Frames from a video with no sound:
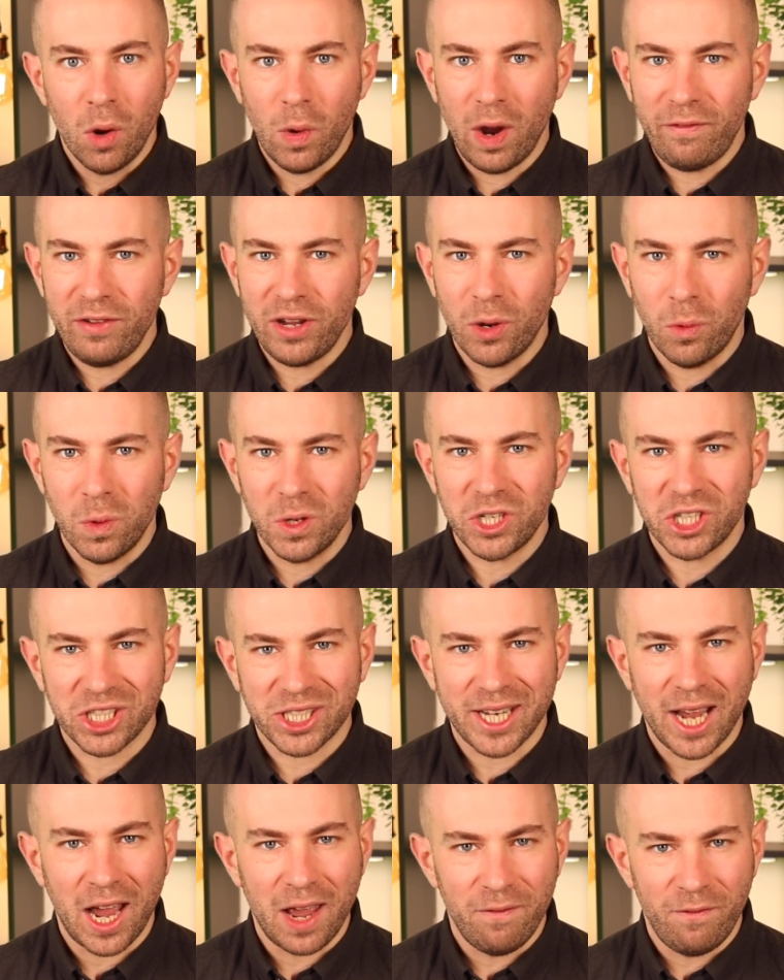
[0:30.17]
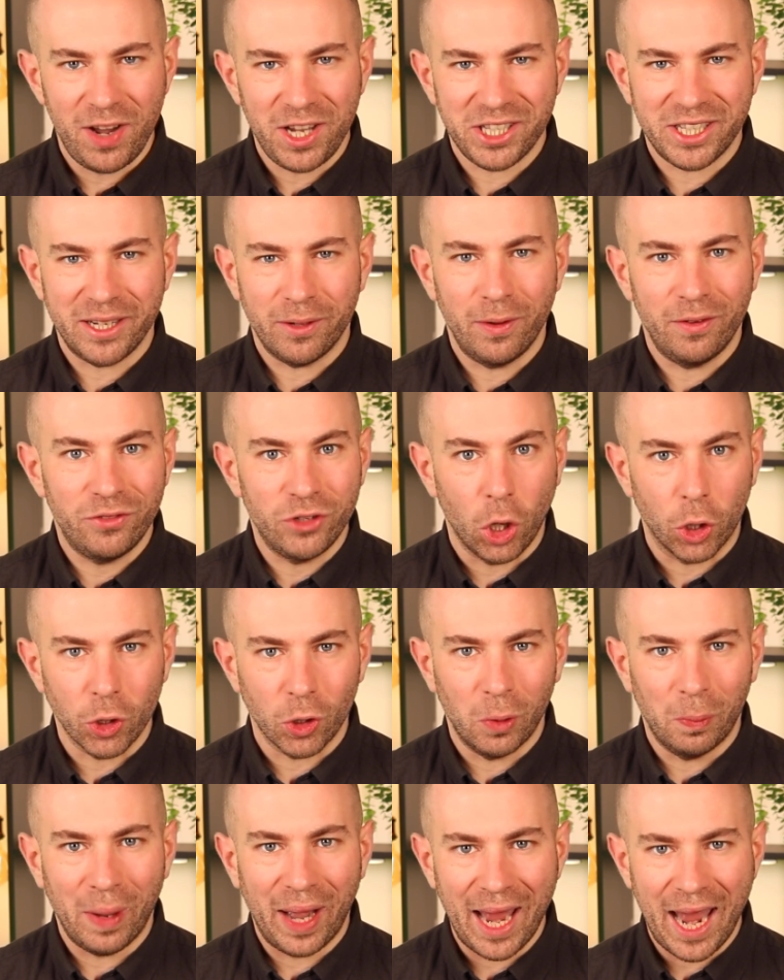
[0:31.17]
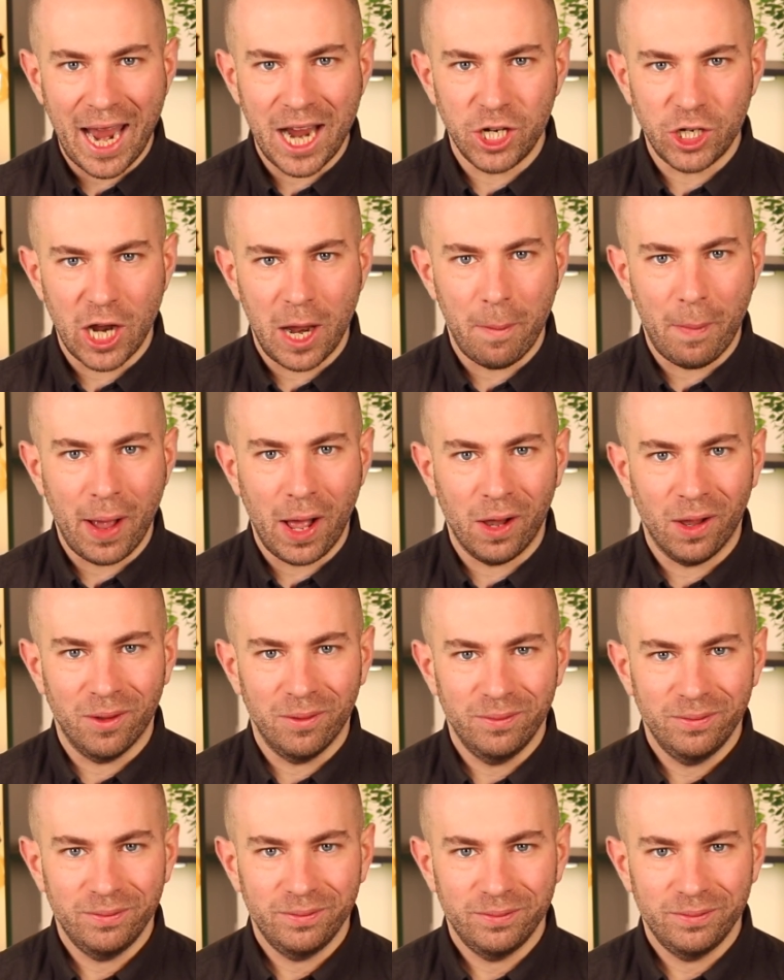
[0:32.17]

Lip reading: whether you want to start investing with Dodl by AJ Bell.